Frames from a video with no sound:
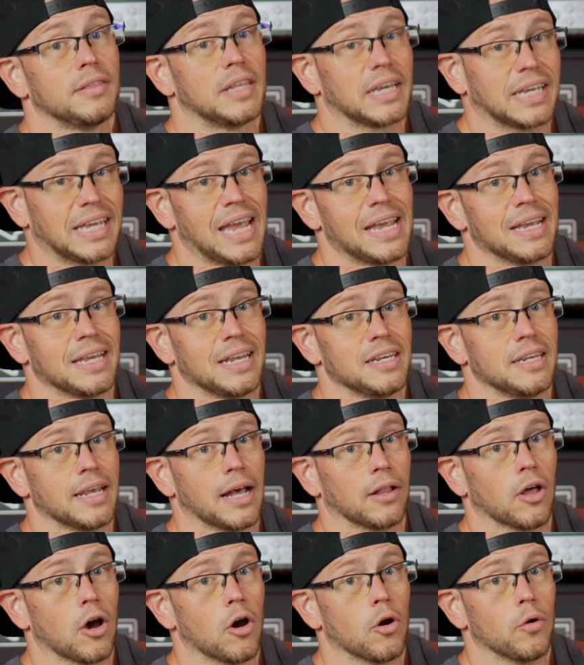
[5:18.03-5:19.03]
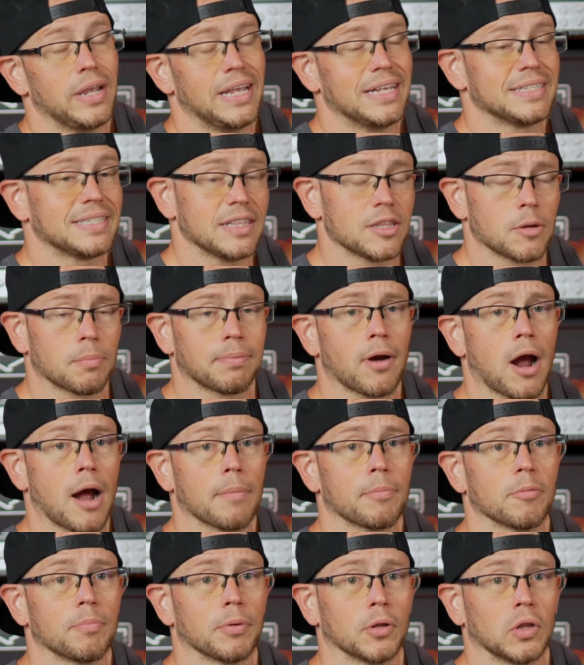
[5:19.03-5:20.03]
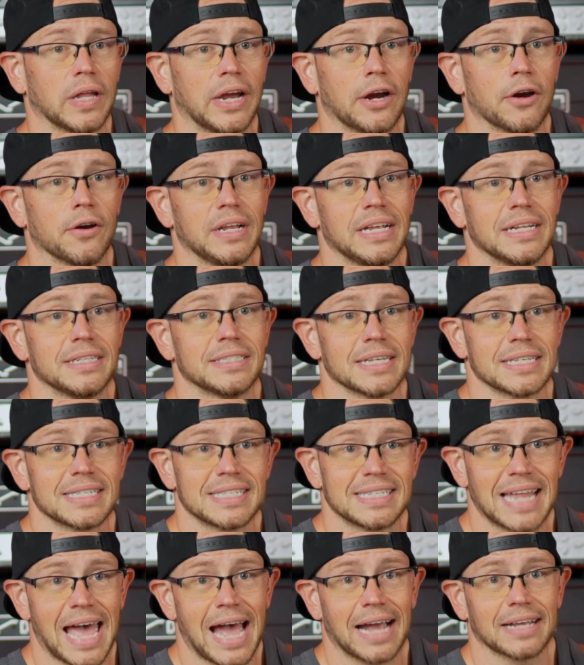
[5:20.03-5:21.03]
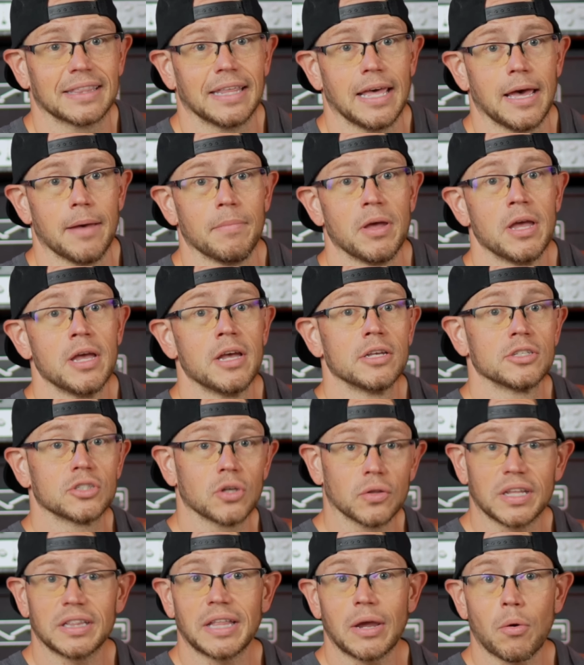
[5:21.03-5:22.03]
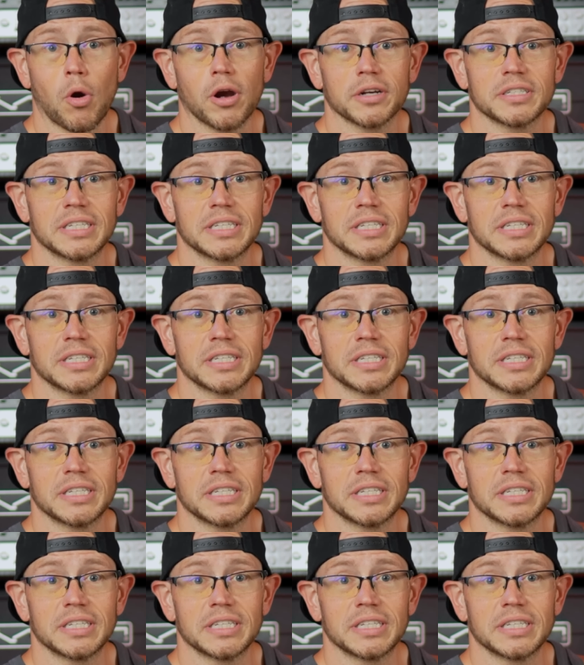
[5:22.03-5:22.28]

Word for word: the king in yellow is in the proper polarity to stack them so that they work